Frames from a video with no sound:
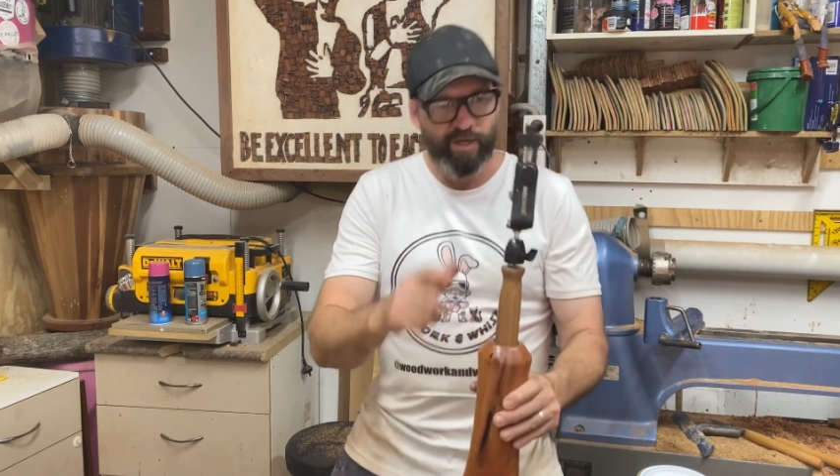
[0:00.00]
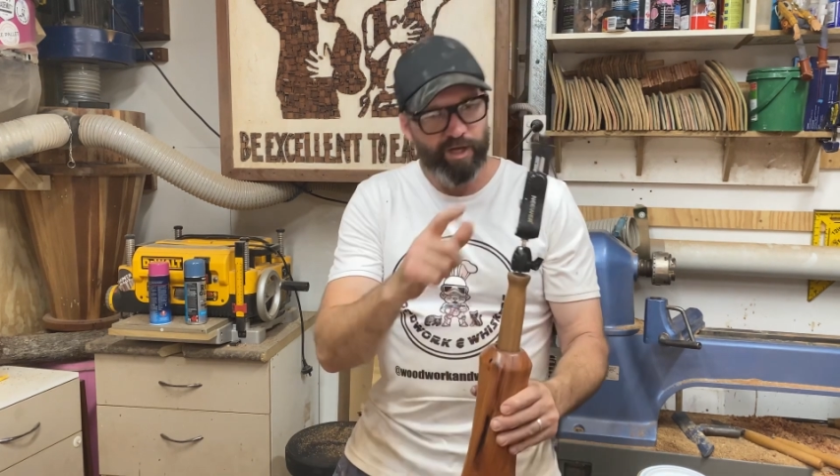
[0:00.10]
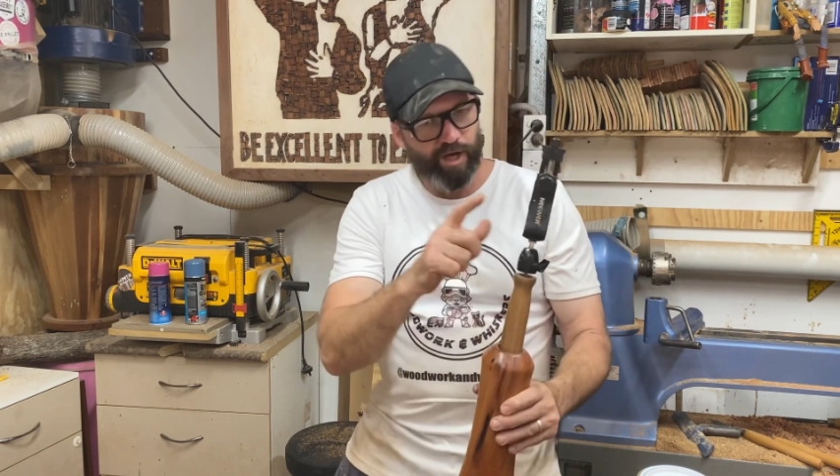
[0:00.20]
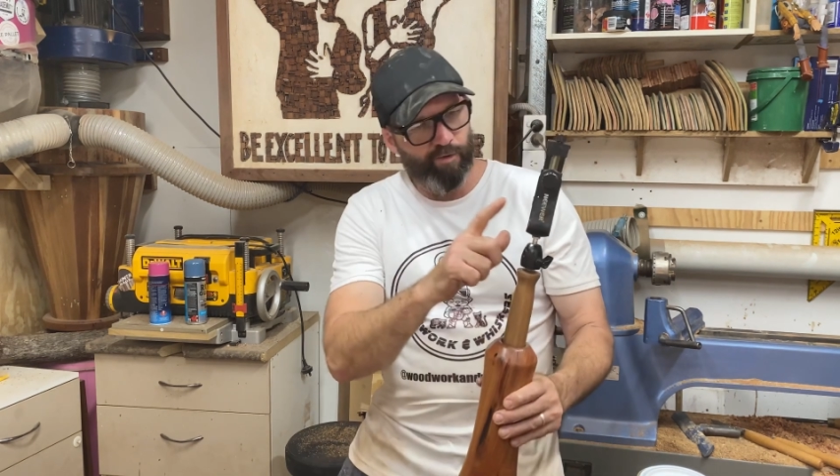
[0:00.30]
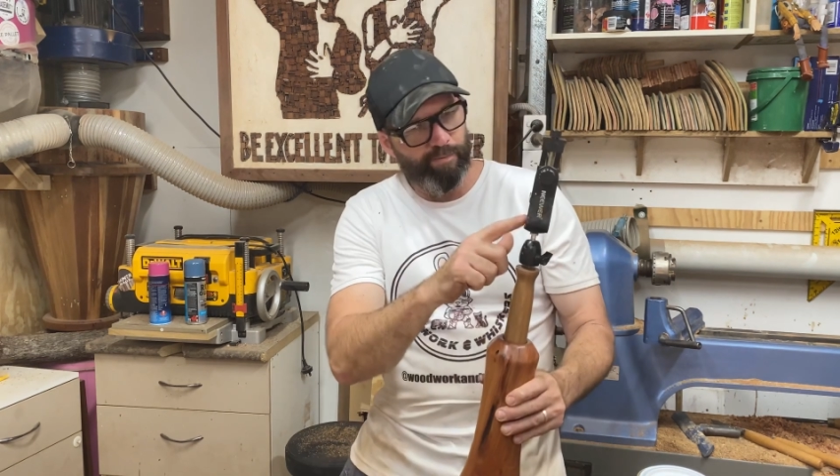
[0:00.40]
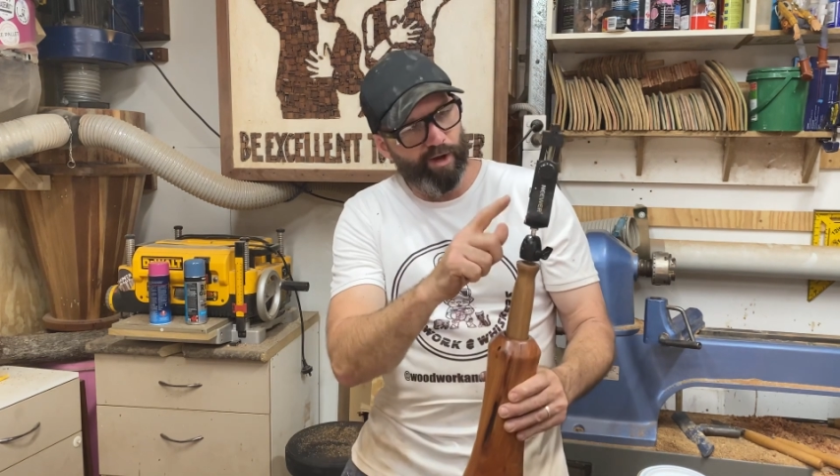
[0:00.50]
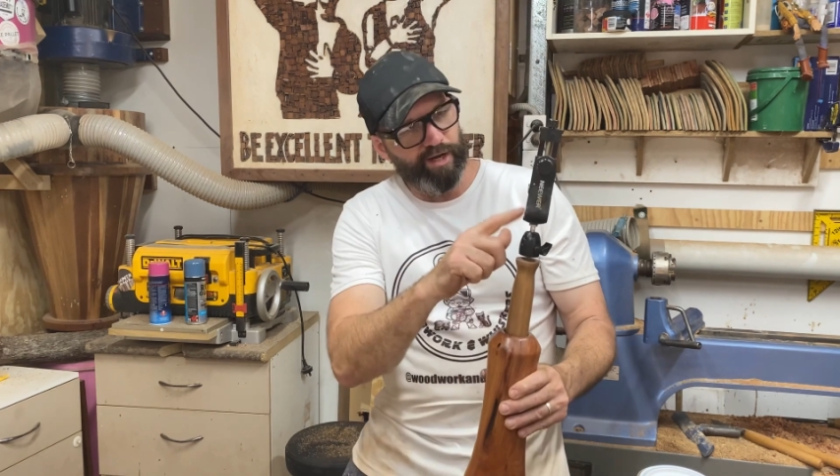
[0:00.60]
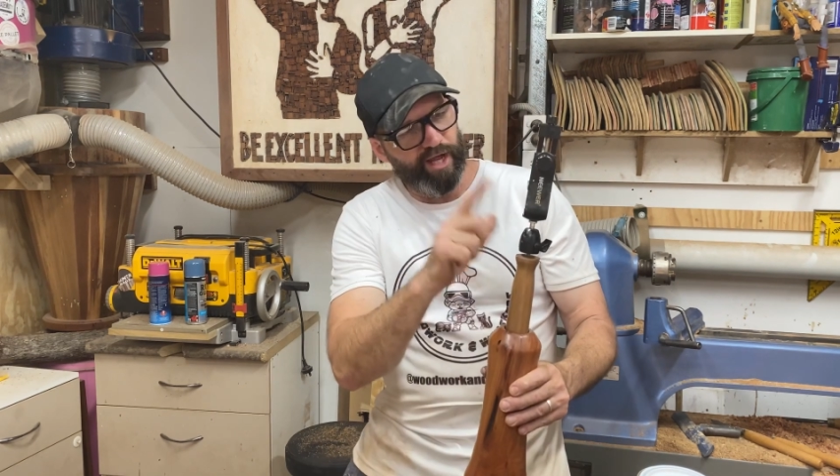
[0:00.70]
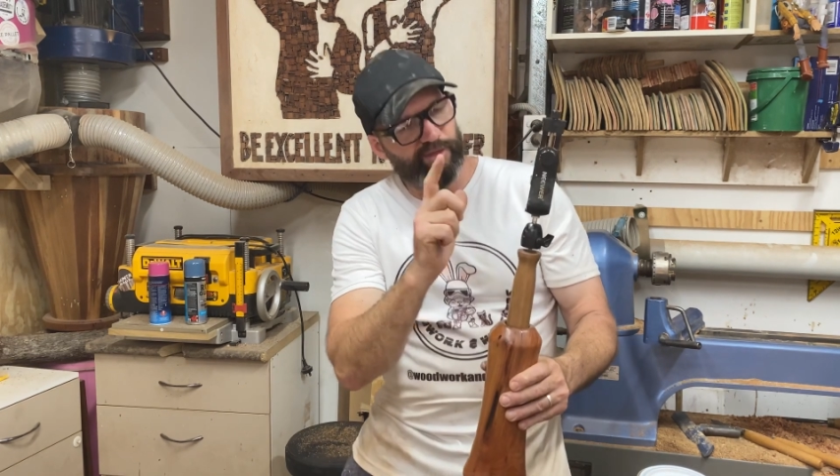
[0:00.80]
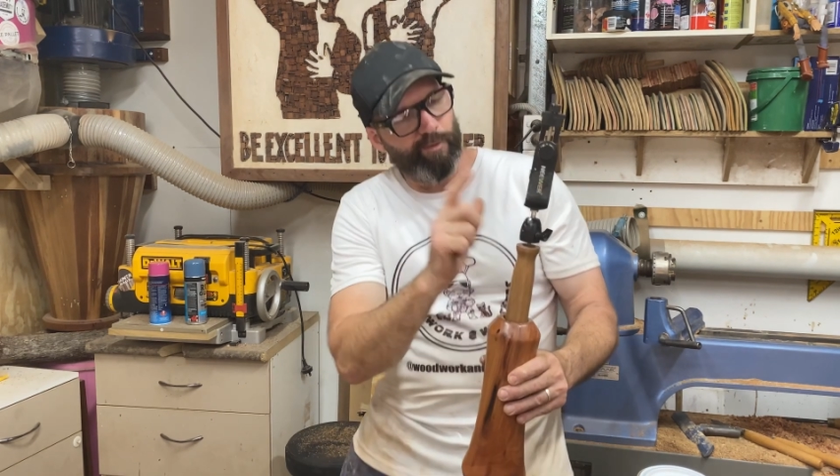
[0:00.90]
I'll buy
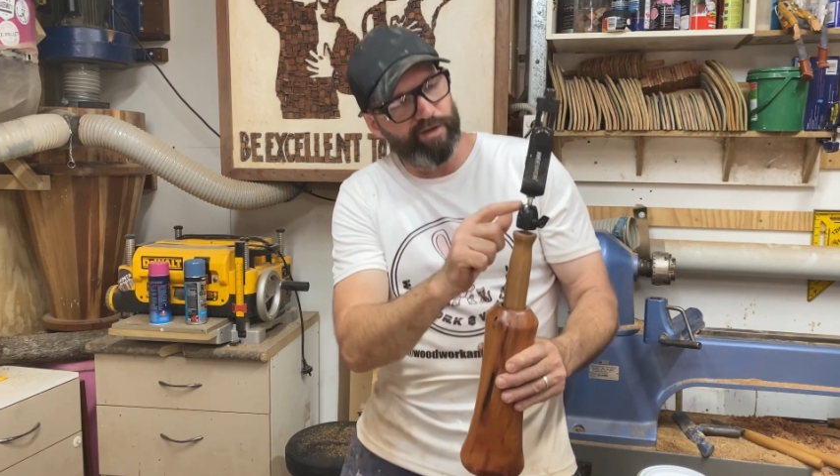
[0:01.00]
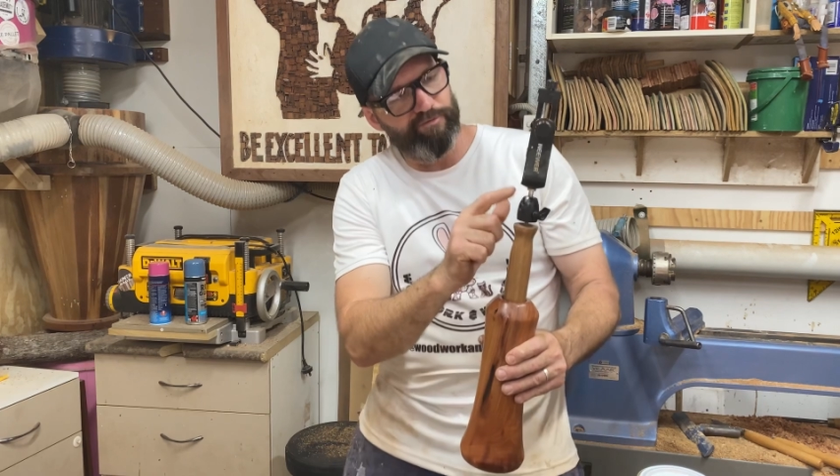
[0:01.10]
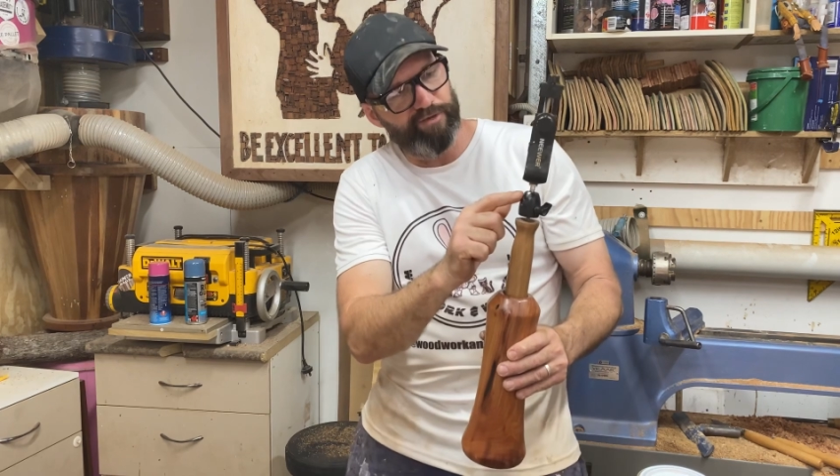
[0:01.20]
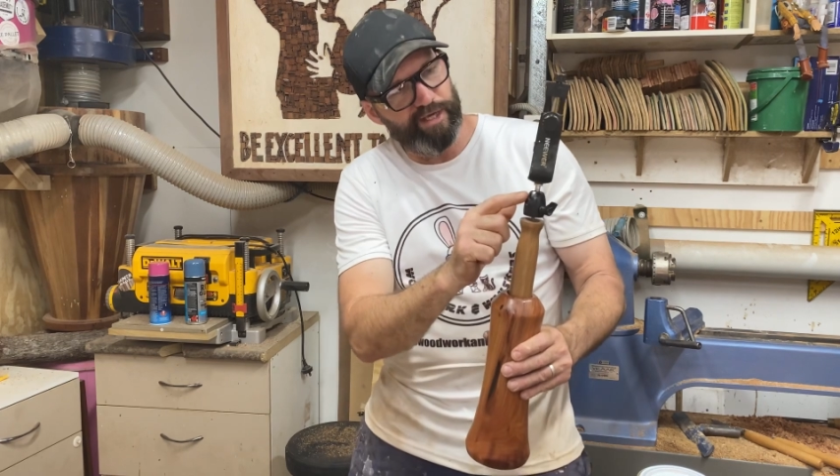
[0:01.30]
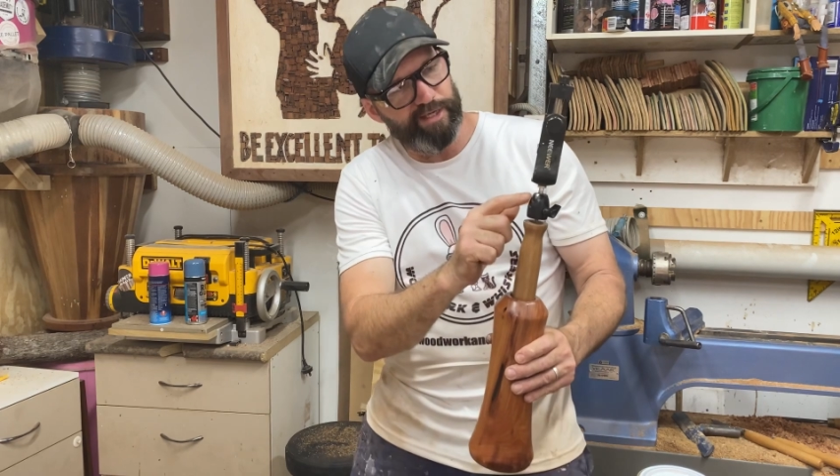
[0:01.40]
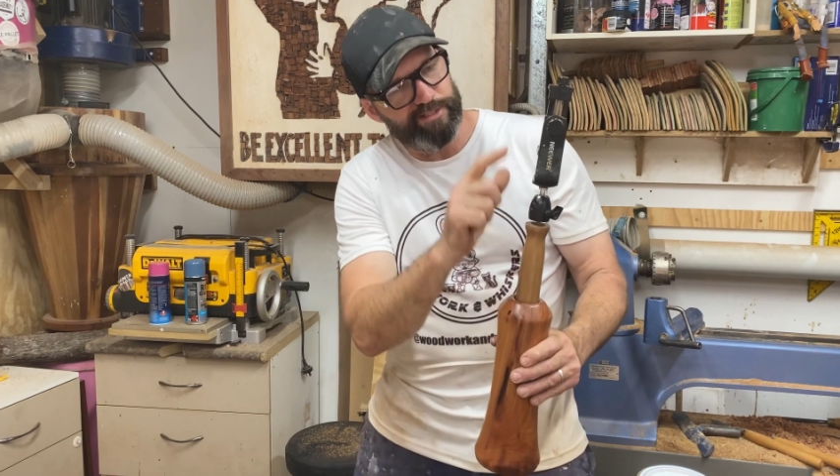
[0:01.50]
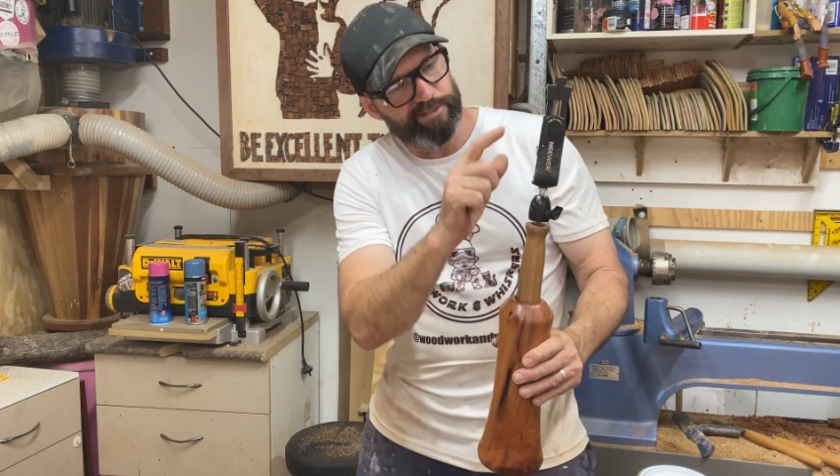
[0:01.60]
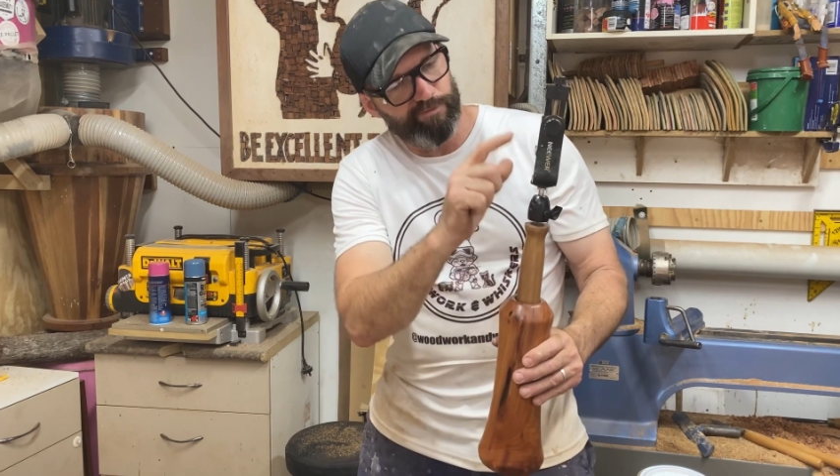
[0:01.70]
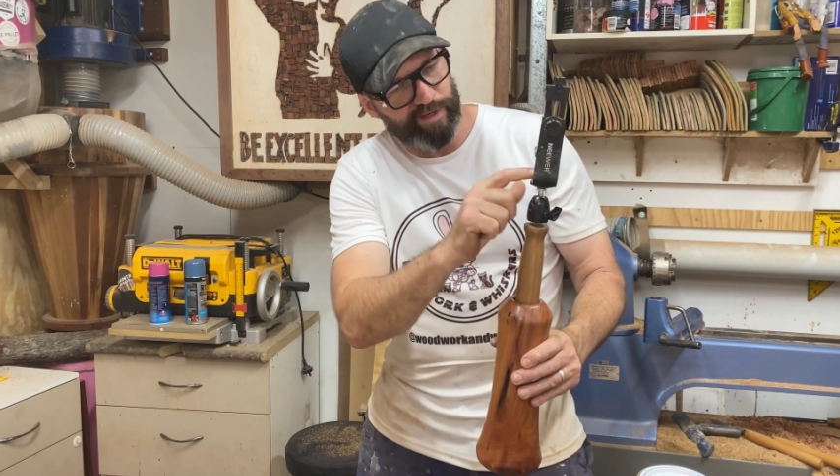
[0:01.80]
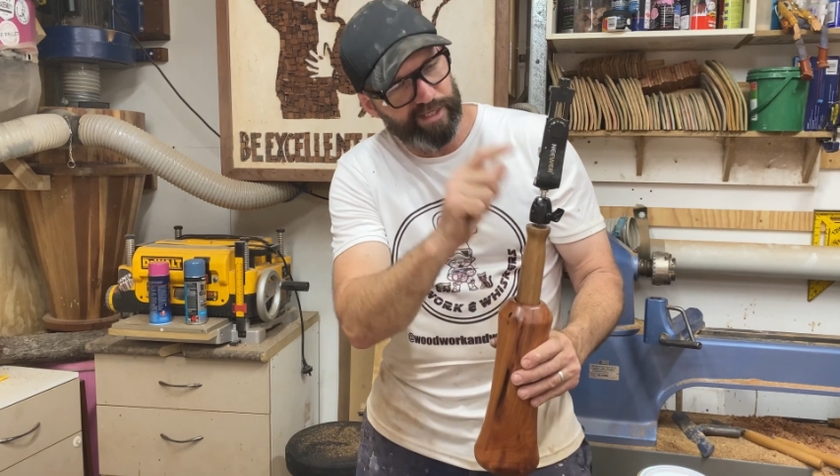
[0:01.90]
another one of these
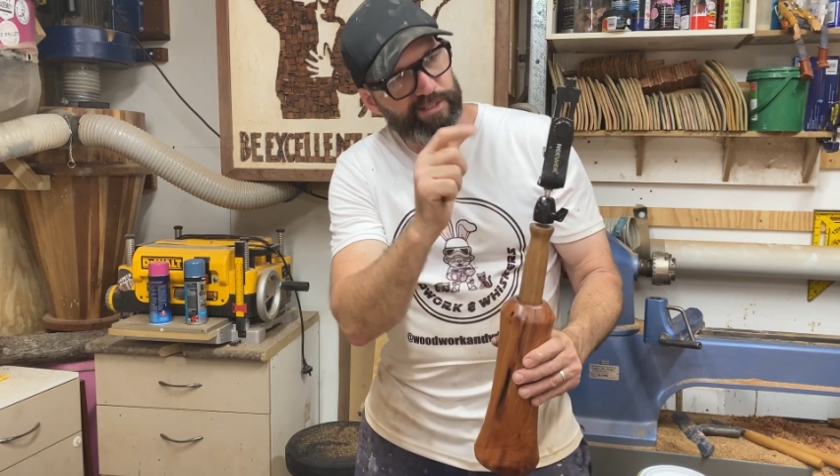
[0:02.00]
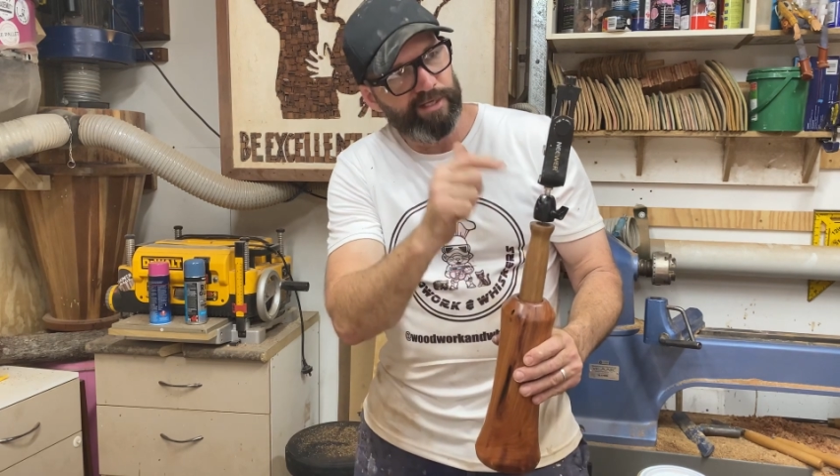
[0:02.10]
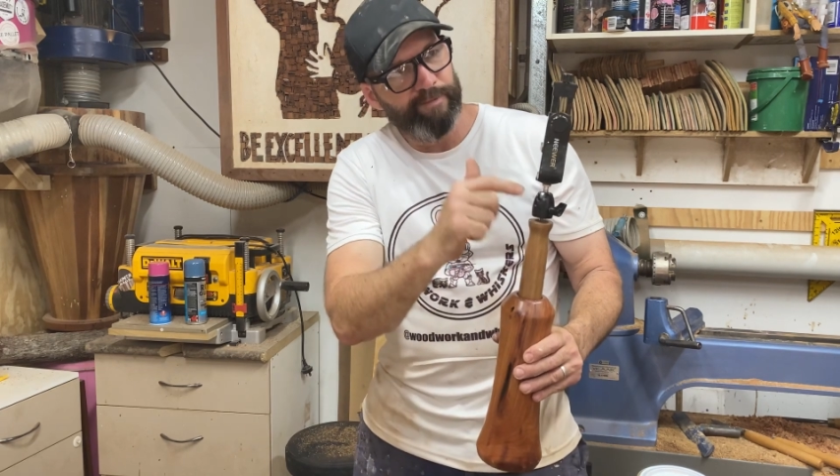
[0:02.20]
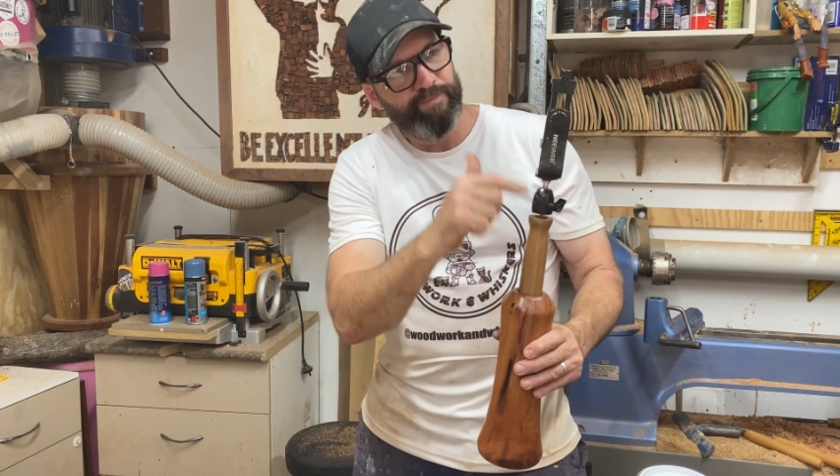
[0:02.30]
rigs.